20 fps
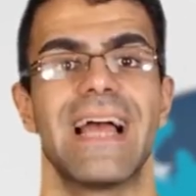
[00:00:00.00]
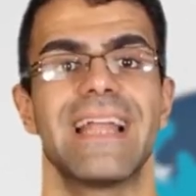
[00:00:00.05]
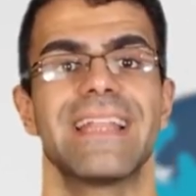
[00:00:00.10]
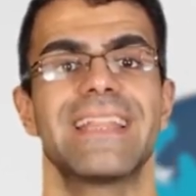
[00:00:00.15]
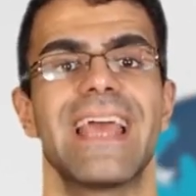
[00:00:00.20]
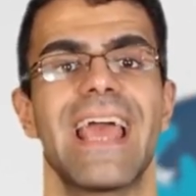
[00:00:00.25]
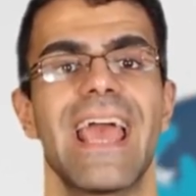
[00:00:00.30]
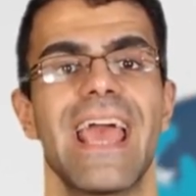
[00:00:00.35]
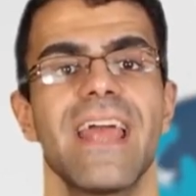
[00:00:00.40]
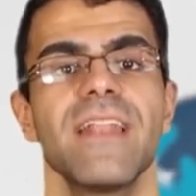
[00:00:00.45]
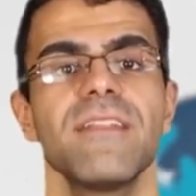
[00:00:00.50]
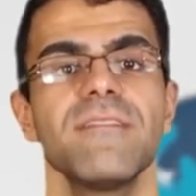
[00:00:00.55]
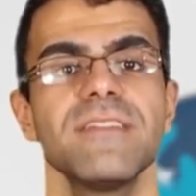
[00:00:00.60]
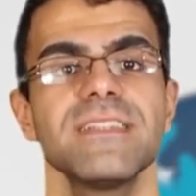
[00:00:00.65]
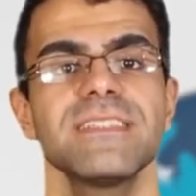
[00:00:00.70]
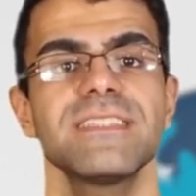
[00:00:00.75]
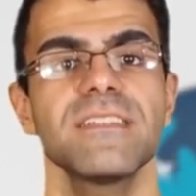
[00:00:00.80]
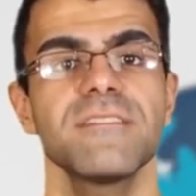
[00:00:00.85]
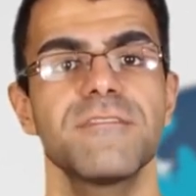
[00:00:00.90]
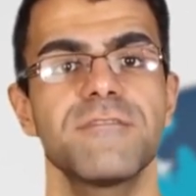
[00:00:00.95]
The
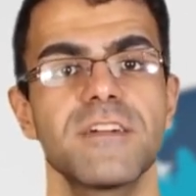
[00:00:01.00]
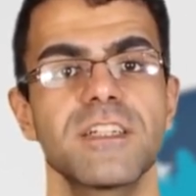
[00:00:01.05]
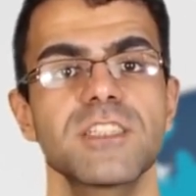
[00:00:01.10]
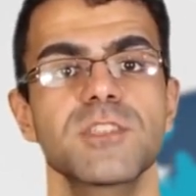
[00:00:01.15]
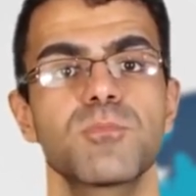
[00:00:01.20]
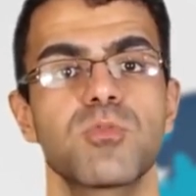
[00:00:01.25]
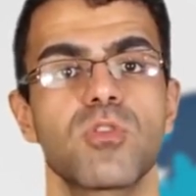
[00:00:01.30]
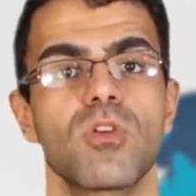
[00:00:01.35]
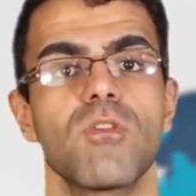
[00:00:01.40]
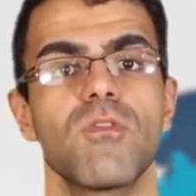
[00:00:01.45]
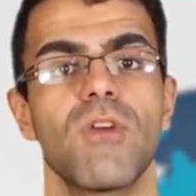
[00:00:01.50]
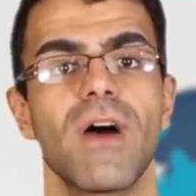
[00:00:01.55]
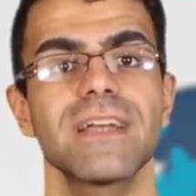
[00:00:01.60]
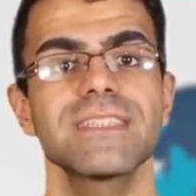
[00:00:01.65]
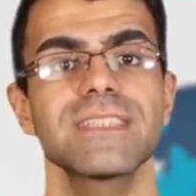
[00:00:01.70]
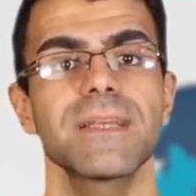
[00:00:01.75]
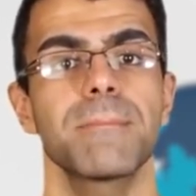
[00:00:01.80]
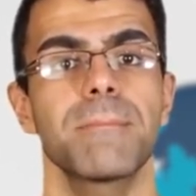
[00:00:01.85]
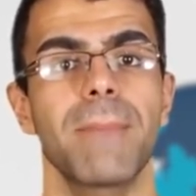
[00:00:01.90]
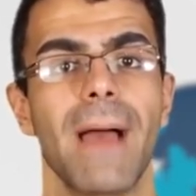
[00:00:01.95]
NVC first
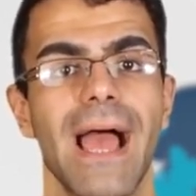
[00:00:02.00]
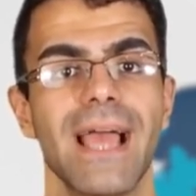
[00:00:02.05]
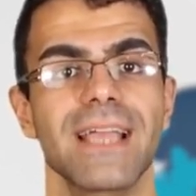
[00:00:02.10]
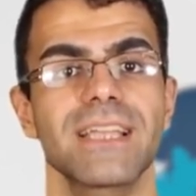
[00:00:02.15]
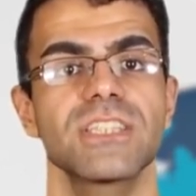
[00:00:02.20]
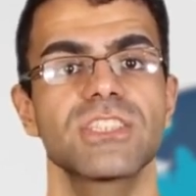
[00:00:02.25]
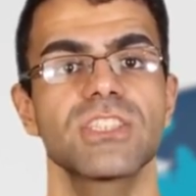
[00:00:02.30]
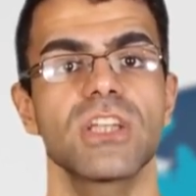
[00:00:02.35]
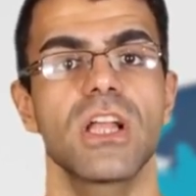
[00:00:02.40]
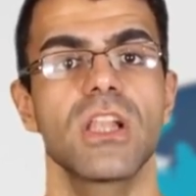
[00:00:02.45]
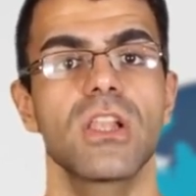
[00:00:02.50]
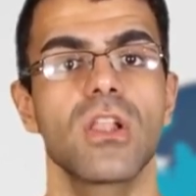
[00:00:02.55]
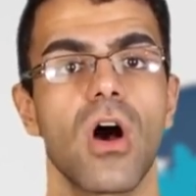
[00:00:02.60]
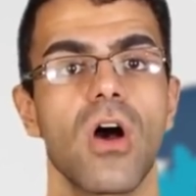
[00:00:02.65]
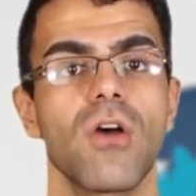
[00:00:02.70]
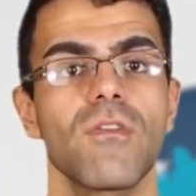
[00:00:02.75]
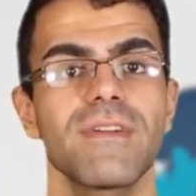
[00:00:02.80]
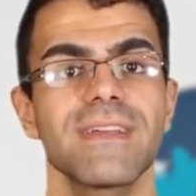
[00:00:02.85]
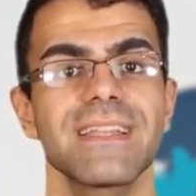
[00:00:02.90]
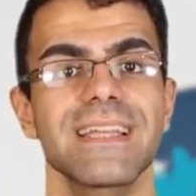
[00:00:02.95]
provides a package
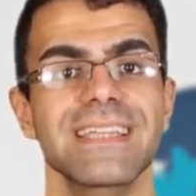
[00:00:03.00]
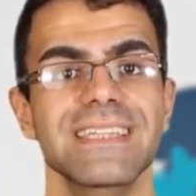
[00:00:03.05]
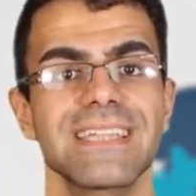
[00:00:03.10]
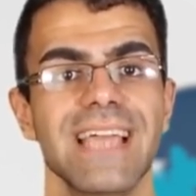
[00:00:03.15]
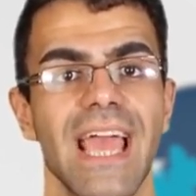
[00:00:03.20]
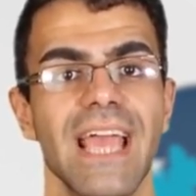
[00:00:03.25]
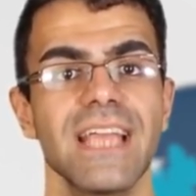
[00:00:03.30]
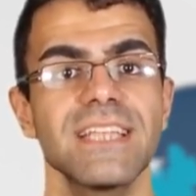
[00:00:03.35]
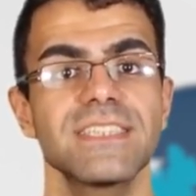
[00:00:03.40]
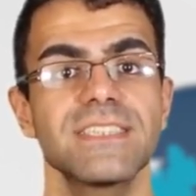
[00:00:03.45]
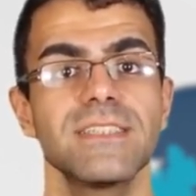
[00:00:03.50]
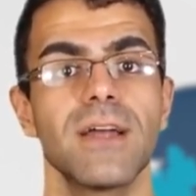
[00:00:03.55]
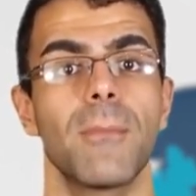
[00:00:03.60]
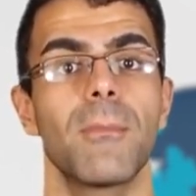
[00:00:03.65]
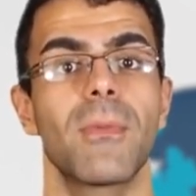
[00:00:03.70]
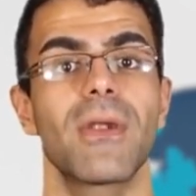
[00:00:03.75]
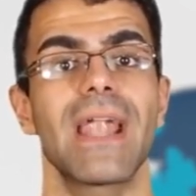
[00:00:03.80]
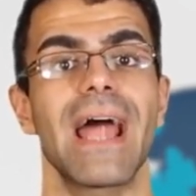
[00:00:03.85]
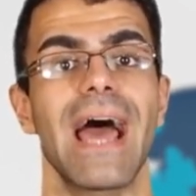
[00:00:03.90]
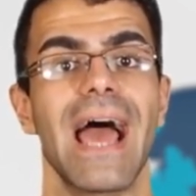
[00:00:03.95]
along with a case
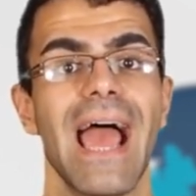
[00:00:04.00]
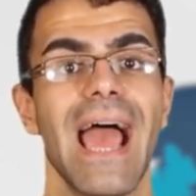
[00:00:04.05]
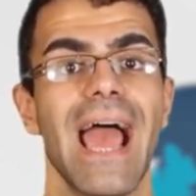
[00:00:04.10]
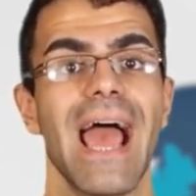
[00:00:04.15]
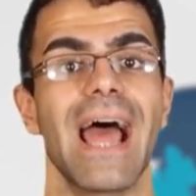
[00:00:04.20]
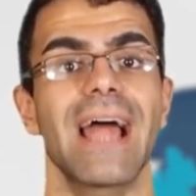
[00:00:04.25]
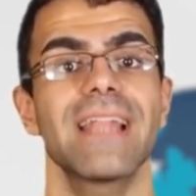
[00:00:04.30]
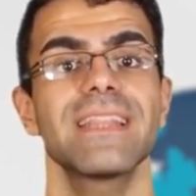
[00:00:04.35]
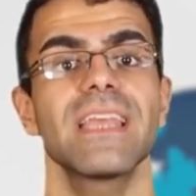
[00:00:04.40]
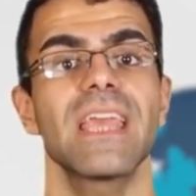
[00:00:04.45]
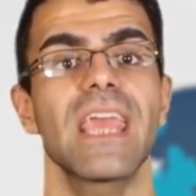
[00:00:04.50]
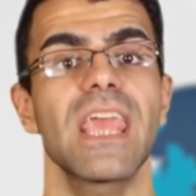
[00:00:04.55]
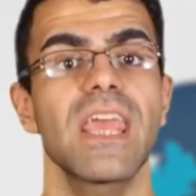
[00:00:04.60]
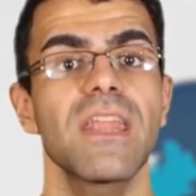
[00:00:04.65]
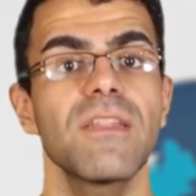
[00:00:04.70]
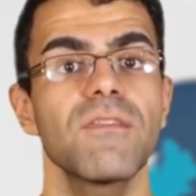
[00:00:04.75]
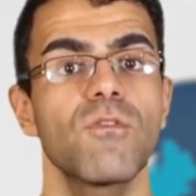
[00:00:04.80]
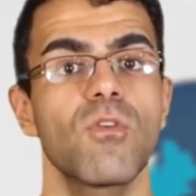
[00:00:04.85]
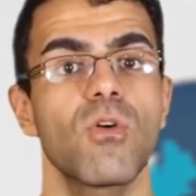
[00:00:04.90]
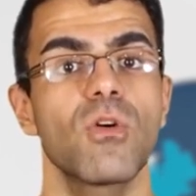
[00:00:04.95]
number and
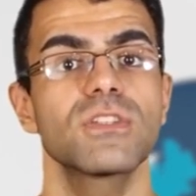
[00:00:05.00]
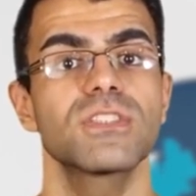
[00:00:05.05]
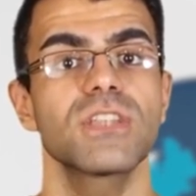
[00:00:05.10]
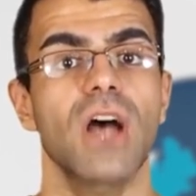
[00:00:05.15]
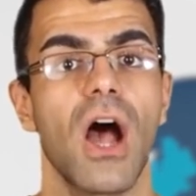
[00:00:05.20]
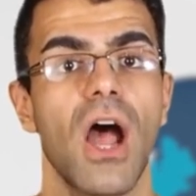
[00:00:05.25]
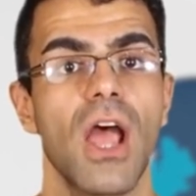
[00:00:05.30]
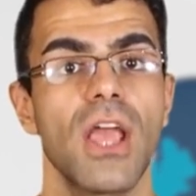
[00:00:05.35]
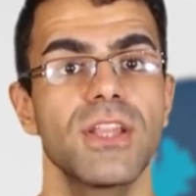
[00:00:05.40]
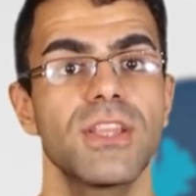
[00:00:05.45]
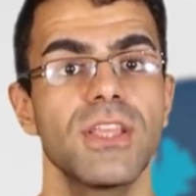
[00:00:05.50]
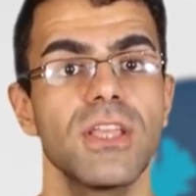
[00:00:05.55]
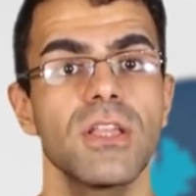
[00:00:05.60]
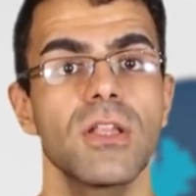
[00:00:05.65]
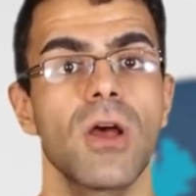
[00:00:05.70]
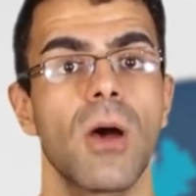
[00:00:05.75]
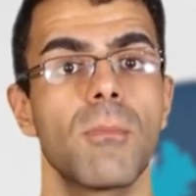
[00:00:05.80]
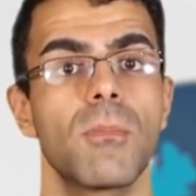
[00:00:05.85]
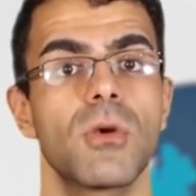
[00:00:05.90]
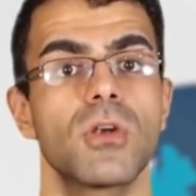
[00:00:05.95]
invoice ID
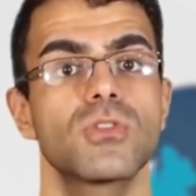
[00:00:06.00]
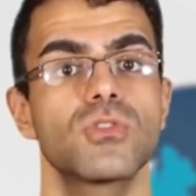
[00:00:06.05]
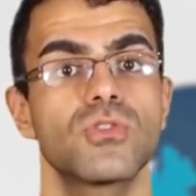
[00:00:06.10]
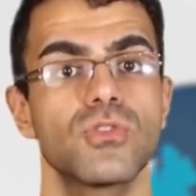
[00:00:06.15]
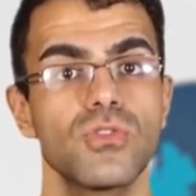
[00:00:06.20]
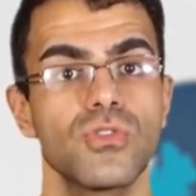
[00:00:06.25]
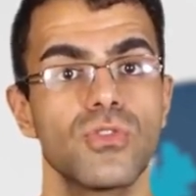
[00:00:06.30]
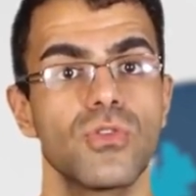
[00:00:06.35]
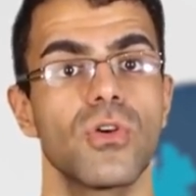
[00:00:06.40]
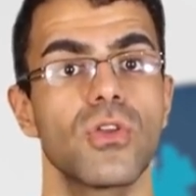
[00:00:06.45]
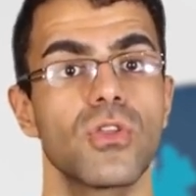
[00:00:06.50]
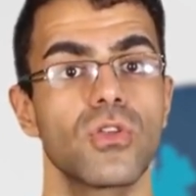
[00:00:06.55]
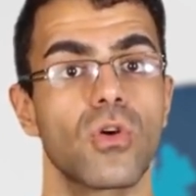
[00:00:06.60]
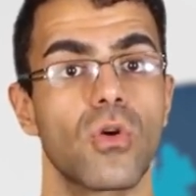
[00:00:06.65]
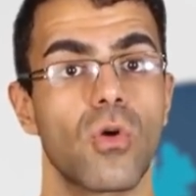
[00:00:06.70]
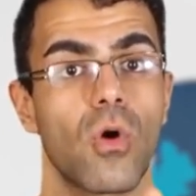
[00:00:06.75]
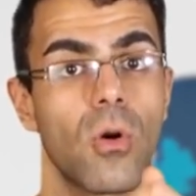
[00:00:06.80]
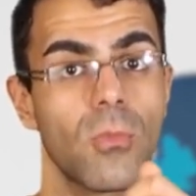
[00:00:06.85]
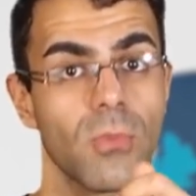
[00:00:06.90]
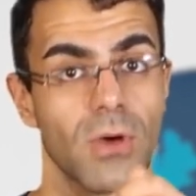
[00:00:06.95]
number to you in
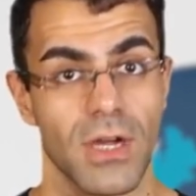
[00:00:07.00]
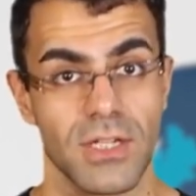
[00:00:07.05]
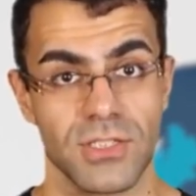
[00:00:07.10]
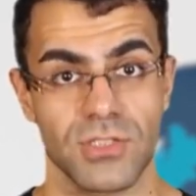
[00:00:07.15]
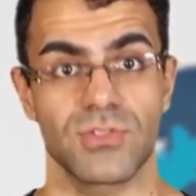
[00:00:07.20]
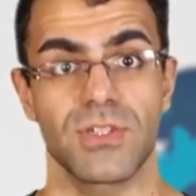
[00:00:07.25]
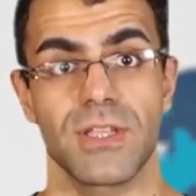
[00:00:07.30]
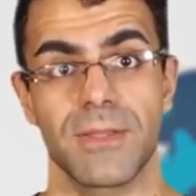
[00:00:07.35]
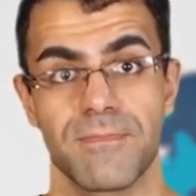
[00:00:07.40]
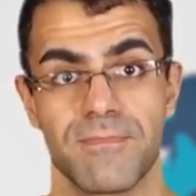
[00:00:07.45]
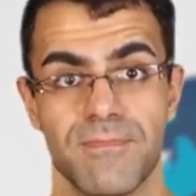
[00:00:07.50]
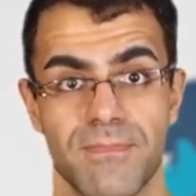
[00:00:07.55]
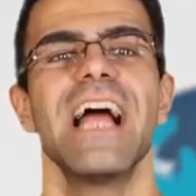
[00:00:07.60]
your home country.